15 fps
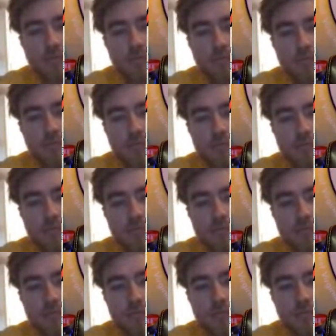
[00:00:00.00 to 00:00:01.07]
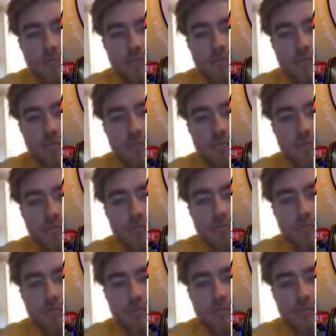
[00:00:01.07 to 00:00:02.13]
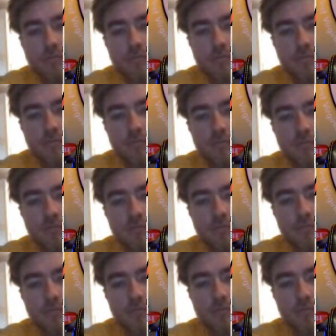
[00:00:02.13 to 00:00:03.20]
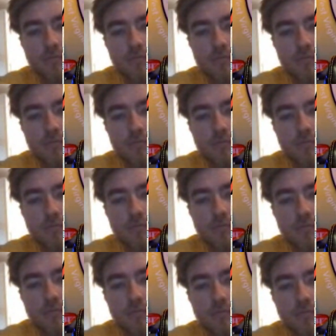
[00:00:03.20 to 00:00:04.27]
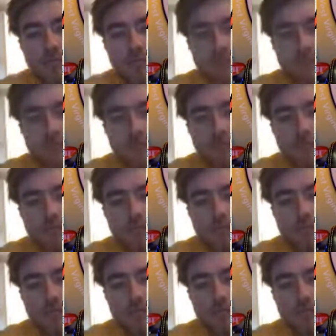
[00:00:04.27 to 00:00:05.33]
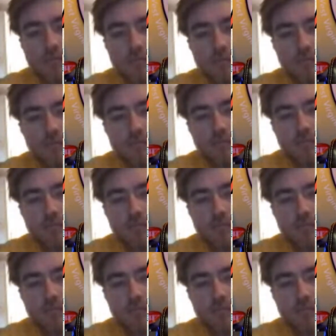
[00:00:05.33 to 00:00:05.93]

[no speech]